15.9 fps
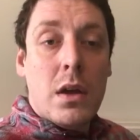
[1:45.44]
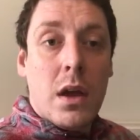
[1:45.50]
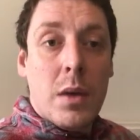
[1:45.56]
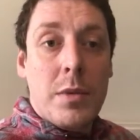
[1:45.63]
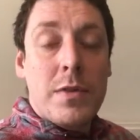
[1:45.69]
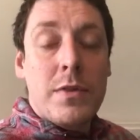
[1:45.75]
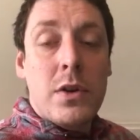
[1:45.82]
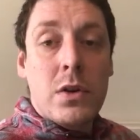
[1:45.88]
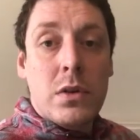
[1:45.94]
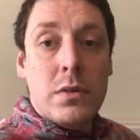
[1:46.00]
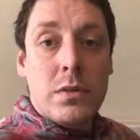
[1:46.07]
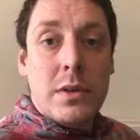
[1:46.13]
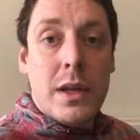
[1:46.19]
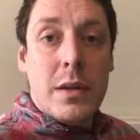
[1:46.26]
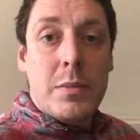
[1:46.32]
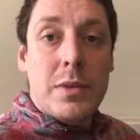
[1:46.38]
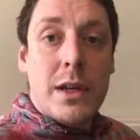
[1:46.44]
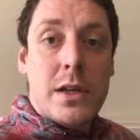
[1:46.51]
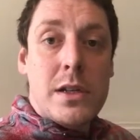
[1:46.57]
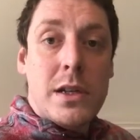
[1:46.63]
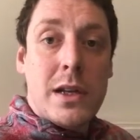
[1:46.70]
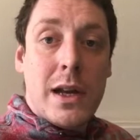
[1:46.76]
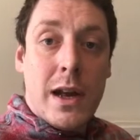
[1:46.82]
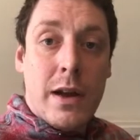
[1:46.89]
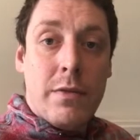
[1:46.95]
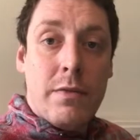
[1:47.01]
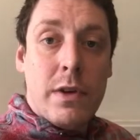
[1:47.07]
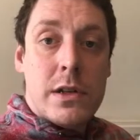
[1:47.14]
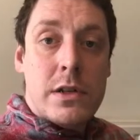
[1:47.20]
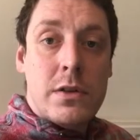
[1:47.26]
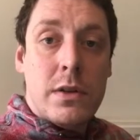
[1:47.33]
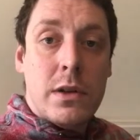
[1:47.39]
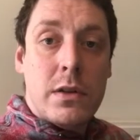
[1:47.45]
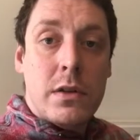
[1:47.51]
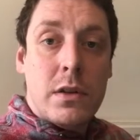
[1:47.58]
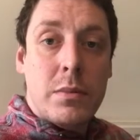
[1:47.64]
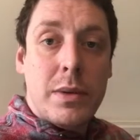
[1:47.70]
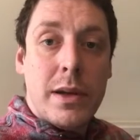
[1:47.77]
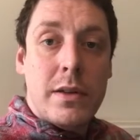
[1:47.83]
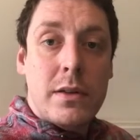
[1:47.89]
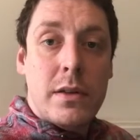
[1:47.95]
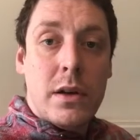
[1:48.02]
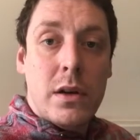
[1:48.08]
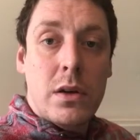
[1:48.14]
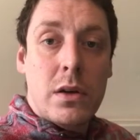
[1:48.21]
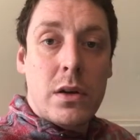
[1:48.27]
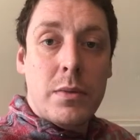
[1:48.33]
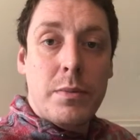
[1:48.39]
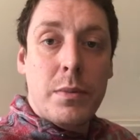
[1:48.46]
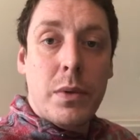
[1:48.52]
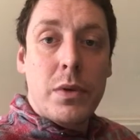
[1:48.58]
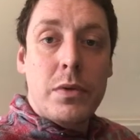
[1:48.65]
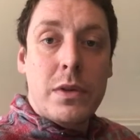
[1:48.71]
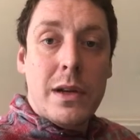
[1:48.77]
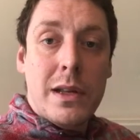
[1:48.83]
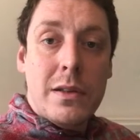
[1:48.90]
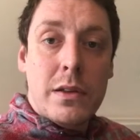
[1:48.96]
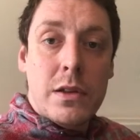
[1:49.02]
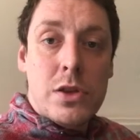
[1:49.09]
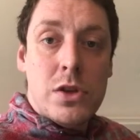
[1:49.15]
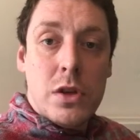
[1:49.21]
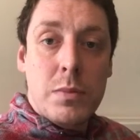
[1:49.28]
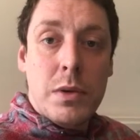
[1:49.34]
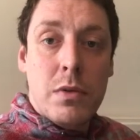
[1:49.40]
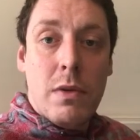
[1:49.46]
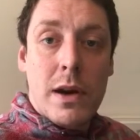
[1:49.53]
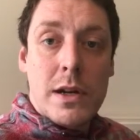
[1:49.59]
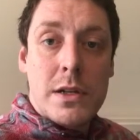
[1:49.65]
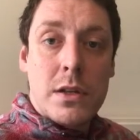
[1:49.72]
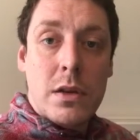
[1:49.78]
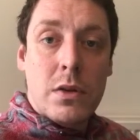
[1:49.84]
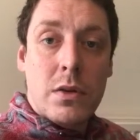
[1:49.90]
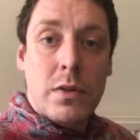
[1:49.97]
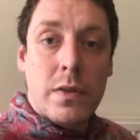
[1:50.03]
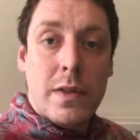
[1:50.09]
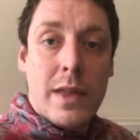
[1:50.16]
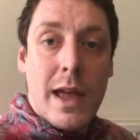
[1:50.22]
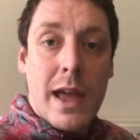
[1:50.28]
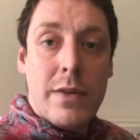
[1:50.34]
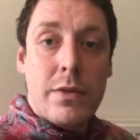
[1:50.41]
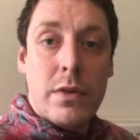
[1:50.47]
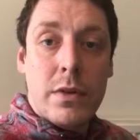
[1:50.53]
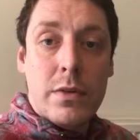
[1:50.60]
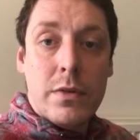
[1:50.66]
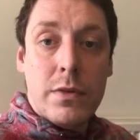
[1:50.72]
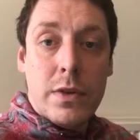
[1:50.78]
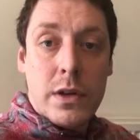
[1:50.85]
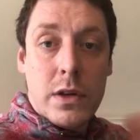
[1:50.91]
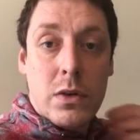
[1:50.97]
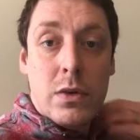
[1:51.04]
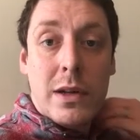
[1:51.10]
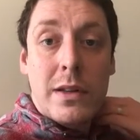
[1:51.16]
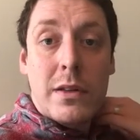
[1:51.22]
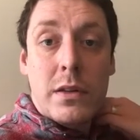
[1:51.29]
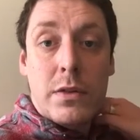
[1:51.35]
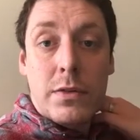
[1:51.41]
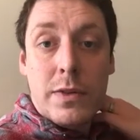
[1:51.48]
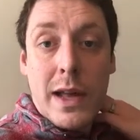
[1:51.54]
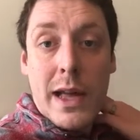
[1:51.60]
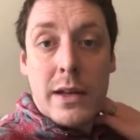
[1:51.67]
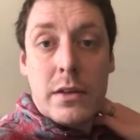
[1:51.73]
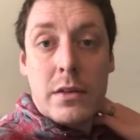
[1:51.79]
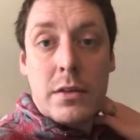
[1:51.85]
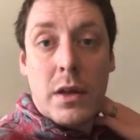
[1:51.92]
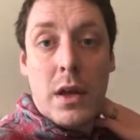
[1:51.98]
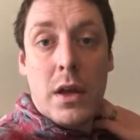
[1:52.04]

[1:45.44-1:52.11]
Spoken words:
If not, then potentially the land registry is a good place to look. Most leases should be registered on there for long leases of flats,